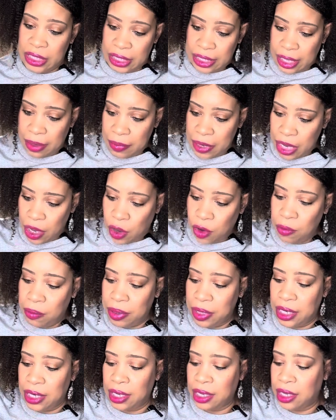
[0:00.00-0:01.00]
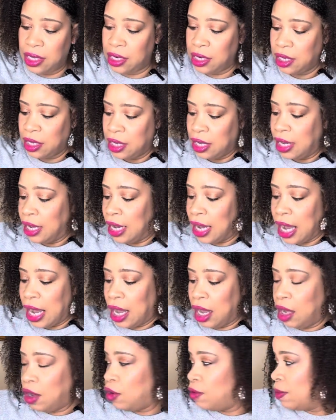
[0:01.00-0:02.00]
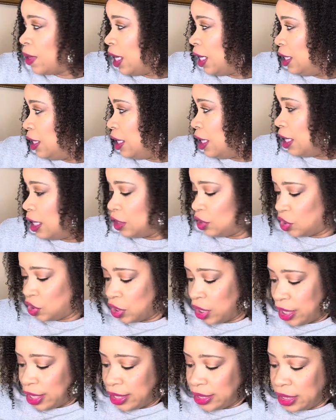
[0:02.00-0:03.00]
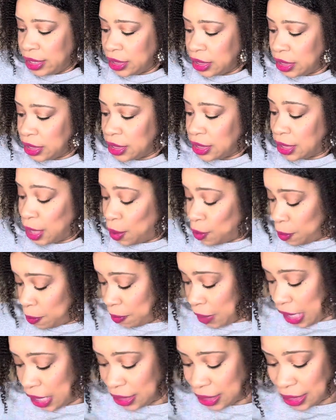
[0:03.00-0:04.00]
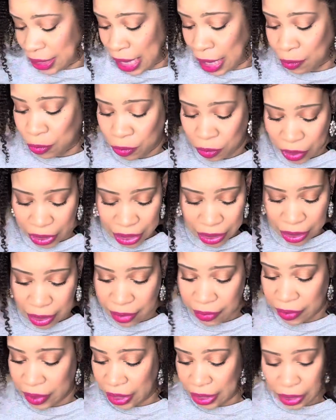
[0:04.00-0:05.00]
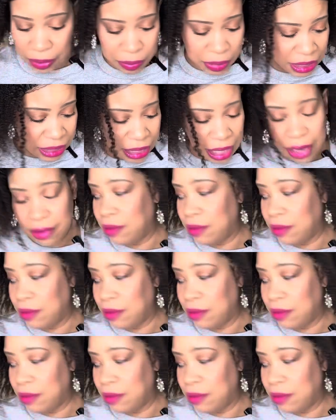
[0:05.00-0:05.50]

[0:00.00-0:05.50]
this. Let me open it. Oh my gosh. This is so amazing. I'm really loving this month.